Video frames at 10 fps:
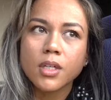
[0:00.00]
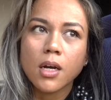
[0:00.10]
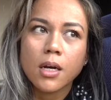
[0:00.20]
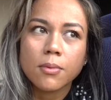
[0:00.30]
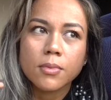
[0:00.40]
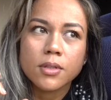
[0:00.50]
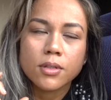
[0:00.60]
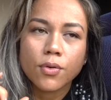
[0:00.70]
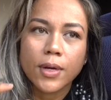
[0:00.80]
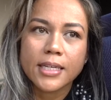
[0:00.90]
um,
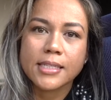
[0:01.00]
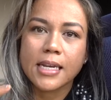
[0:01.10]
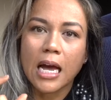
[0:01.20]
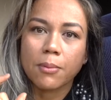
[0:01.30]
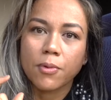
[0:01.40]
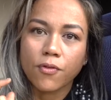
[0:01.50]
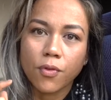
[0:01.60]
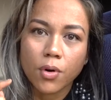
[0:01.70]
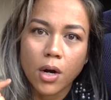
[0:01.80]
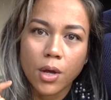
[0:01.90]
quick snack
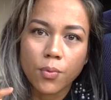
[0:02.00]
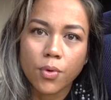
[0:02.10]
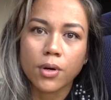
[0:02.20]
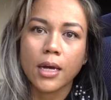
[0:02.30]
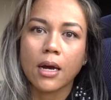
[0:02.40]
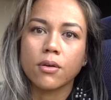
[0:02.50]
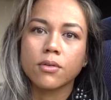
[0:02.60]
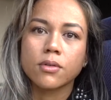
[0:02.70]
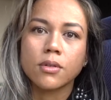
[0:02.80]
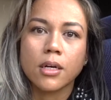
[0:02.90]
before a workout,
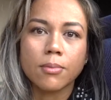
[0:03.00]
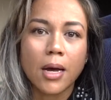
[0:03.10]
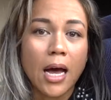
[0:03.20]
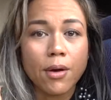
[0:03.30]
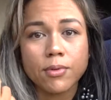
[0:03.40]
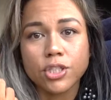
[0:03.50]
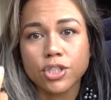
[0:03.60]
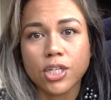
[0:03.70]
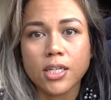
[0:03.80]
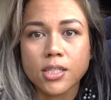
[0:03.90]
um, I would
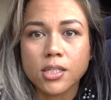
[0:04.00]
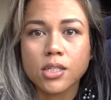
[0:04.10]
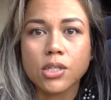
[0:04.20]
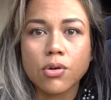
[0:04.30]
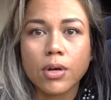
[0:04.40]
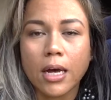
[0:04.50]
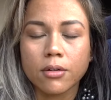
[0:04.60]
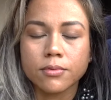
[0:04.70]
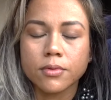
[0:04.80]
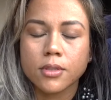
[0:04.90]
suggest No
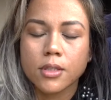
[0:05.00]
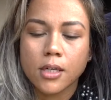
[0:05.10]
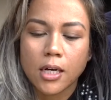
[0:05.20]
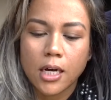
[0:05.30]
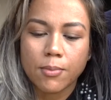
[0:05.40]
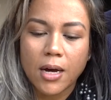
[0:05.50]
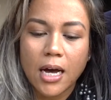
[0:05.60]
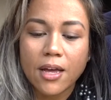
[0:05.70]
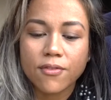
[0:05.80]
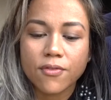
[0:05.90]
Cow. Um,
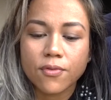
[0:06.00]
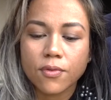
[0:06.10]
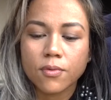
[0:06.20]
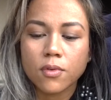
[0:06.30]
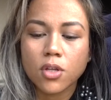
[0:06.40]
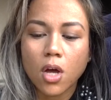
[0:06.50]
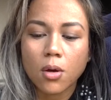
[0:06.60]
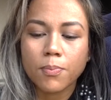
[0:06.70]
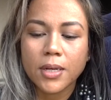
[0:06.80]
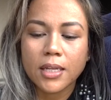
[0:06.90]
I've not
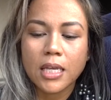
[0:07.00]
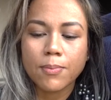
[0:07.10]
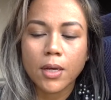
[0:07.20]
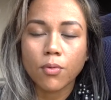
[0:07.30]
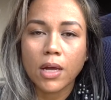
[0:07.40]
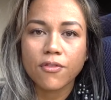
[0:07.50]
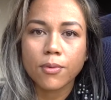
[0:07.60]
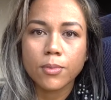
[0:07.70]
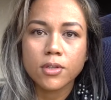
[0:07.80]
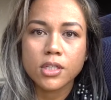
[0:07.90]
been keeping away
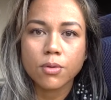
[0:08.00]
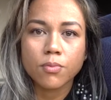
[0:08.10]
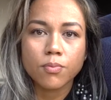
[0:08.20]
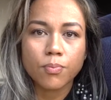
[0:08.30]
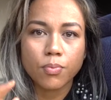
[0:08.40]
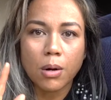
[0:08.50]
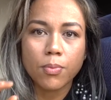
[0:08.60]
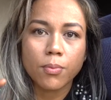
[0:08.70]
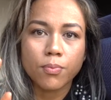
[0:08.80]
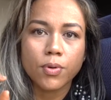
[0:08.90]
from using
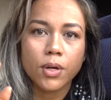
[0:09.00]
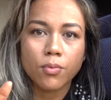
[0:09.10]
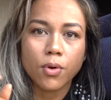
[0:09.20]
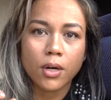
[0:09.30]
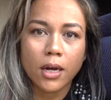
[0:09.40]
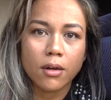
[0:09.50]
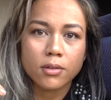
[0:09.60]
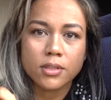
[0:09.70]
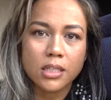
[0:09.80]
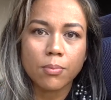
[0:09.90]
proper pre-workout
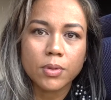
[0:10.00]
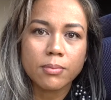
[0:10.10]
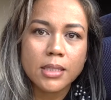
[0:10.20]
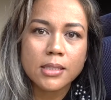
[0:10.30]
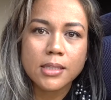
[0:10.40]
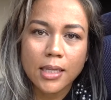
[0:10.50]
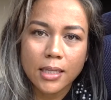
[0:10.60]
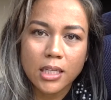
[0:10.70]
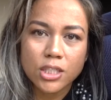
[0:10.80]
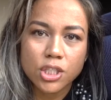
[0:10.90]
supplements
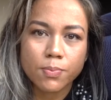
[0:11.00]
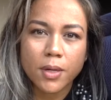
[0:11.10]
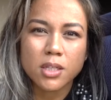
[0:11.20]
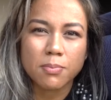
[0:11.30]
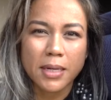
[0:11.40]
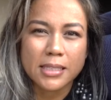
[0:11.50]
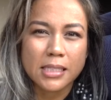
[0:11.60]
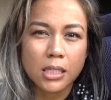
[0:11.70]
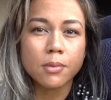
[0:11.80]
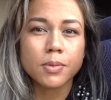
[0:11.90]
lately just because my
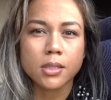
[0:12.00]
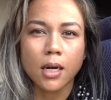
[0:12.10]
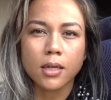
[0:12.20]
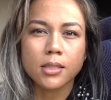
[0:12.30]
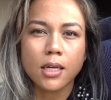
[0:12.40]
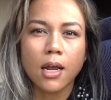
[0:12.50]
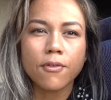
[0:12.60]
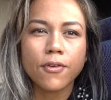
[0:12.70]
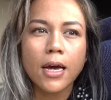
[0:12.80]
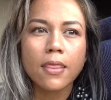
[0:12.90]
sleep sucks, and I
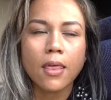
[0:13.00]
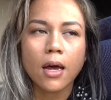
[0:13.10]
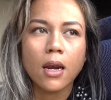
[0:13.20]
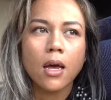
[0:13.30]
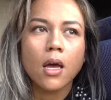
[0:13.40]
find that